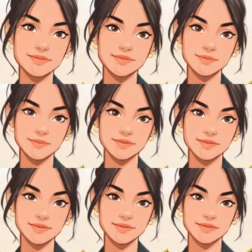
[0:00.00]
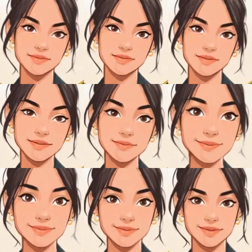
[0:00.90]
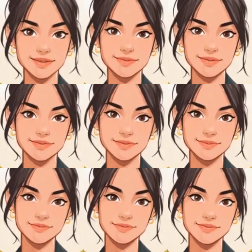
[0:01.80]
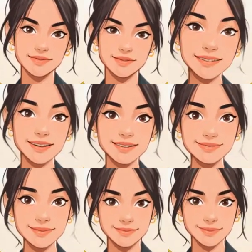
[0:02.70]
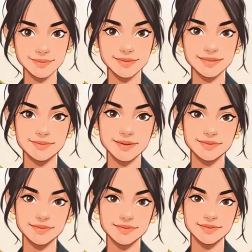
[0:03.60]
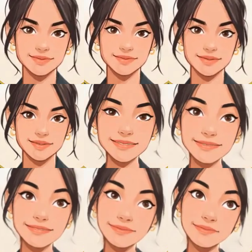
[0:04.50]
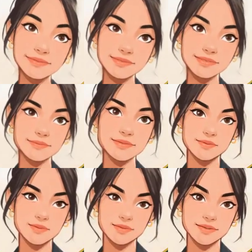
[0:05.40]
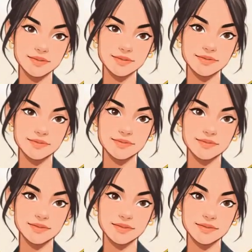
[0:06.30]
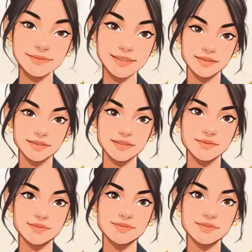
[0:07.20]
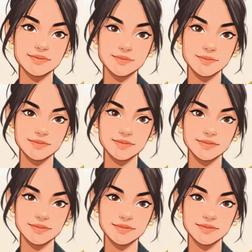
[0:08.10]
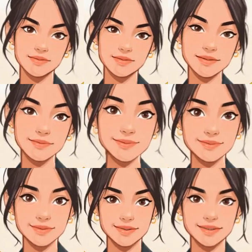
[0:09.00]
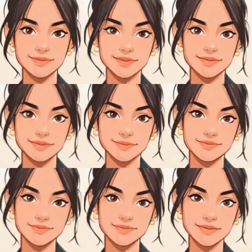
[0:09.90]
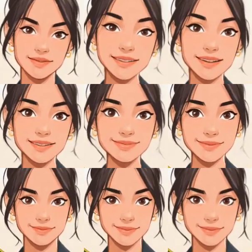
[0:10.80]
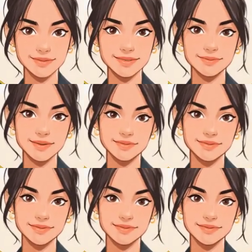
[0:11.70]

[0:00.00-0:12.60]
It's powerful but demands attention. Kubernetes excels when precise control is needed. It's ideal for complex workloads. But remember, it requires hands-on management.